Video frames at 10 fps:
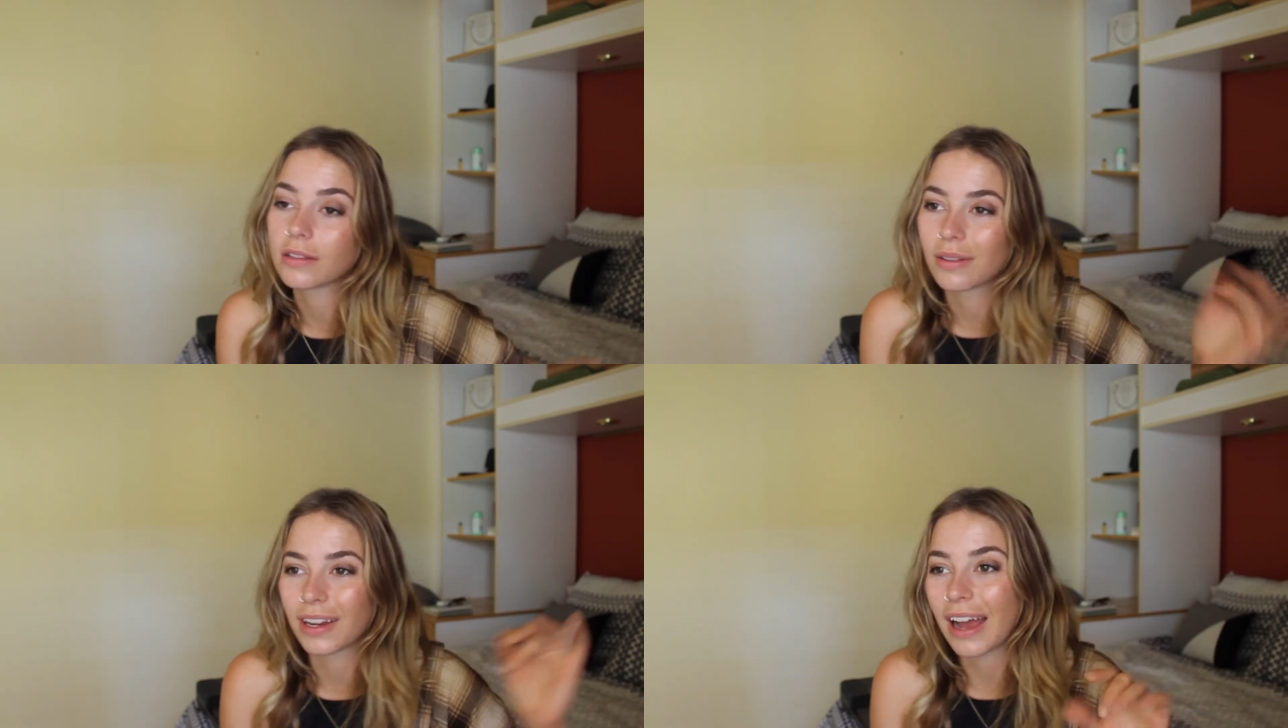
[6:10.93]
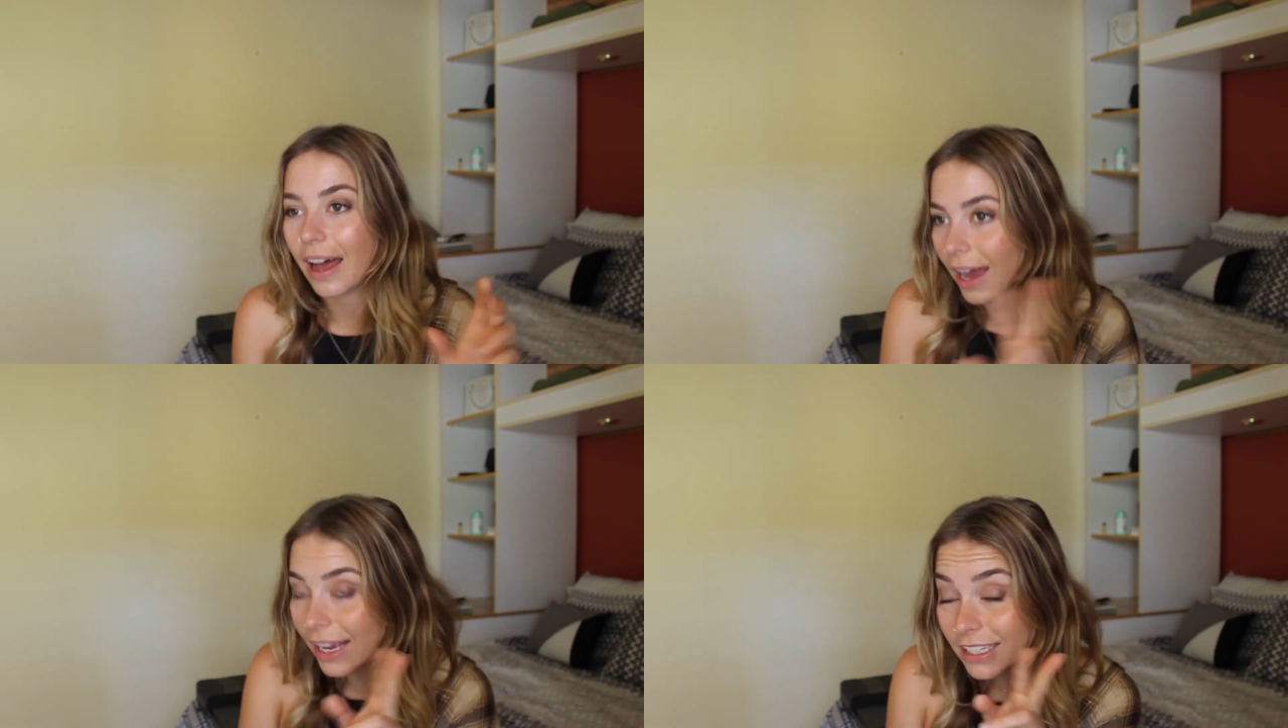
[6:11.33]
So they're
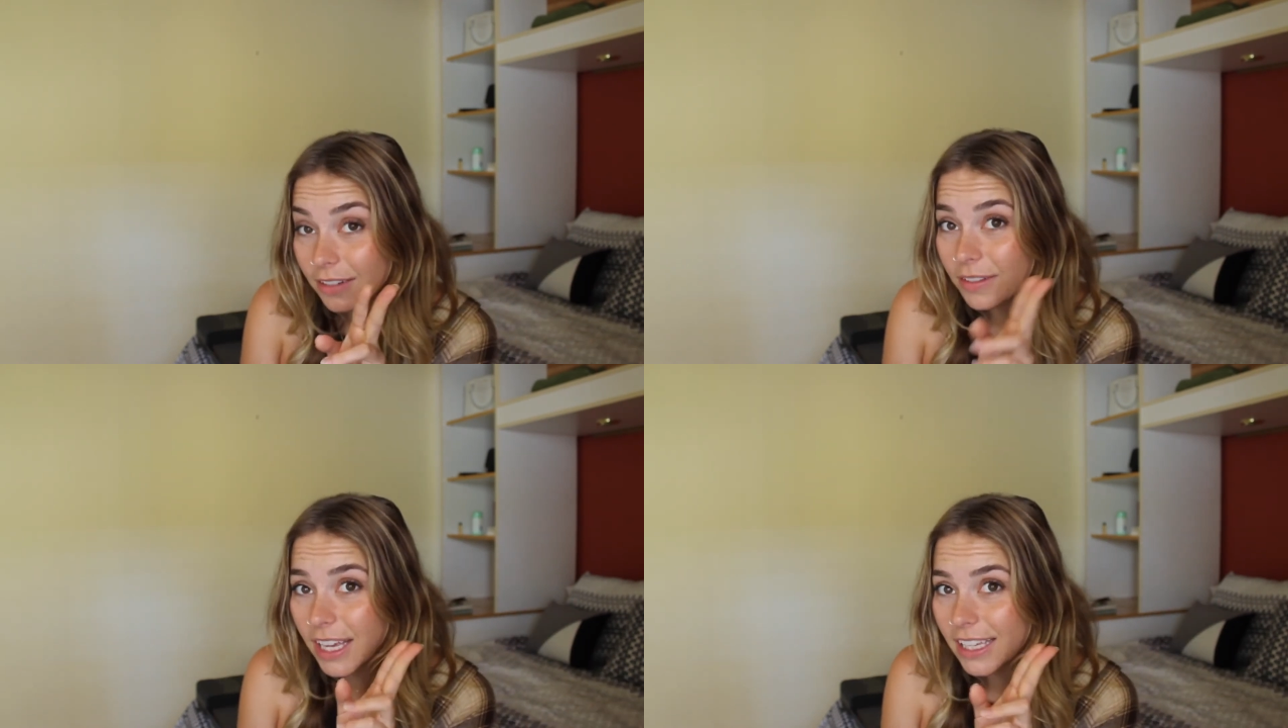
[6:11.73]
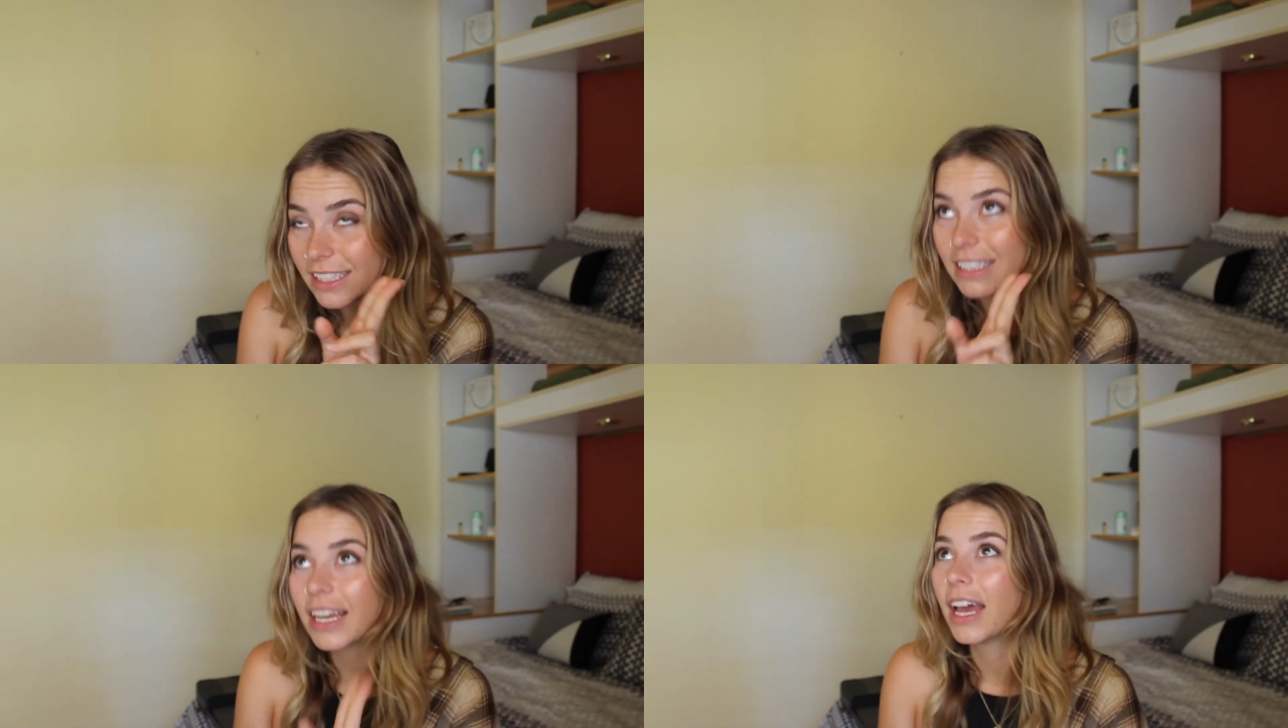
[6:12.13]
kind of
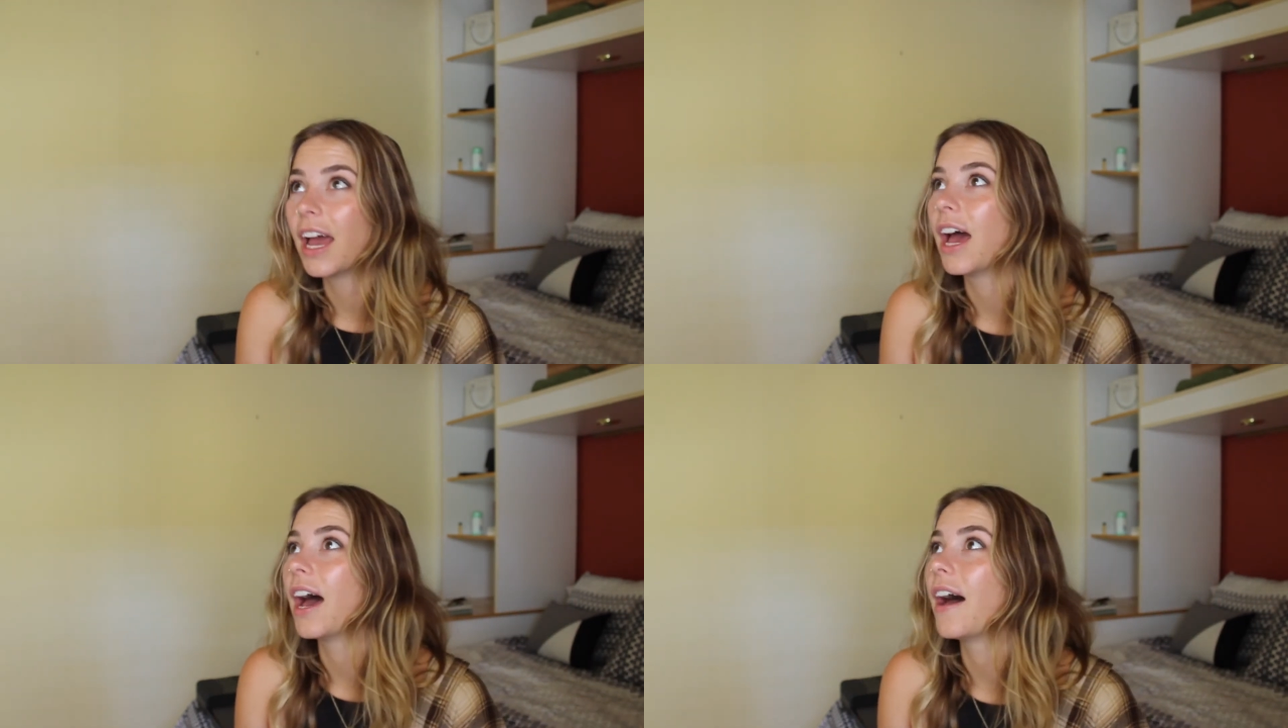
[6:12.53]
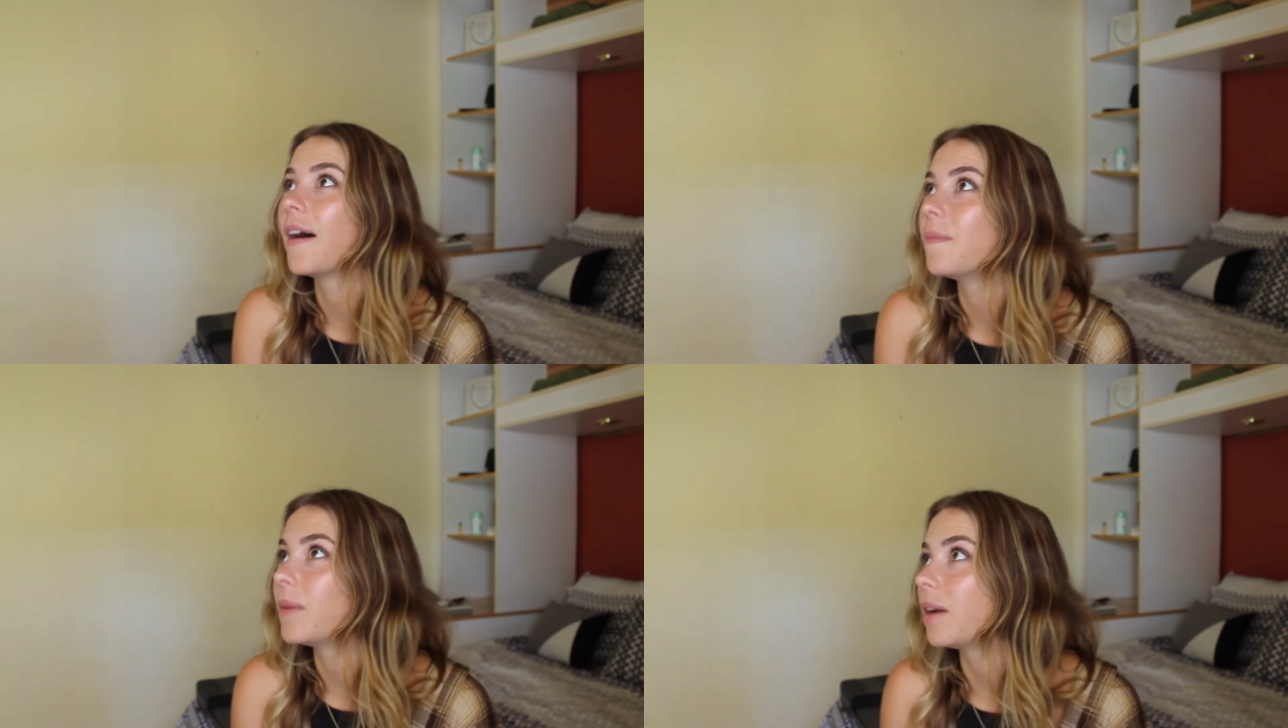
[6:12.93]
linked,
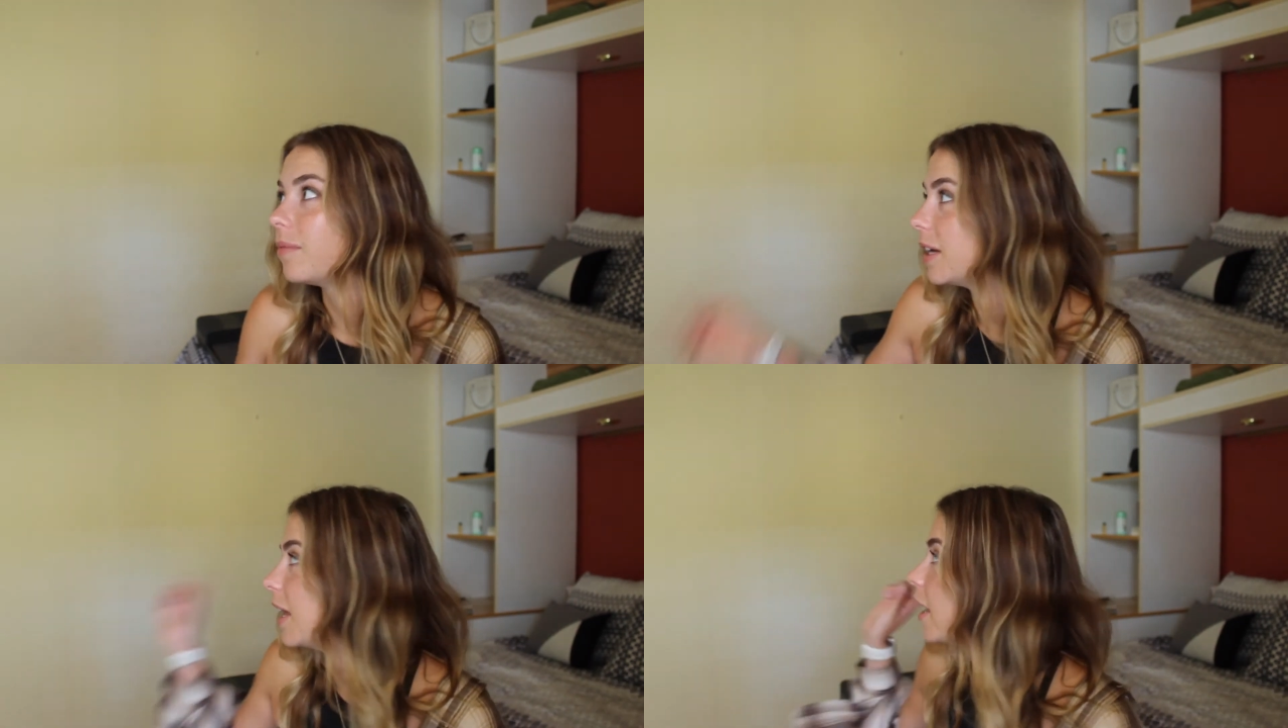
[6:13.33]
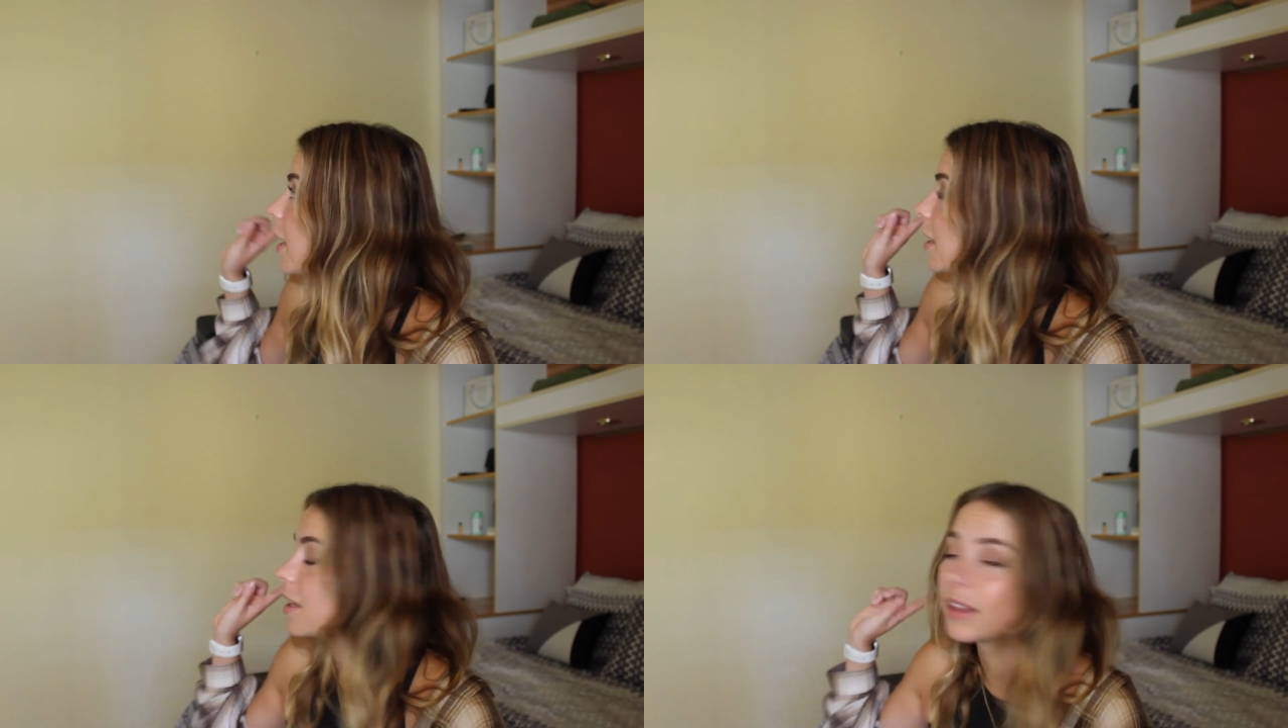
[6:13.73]
but I'm reading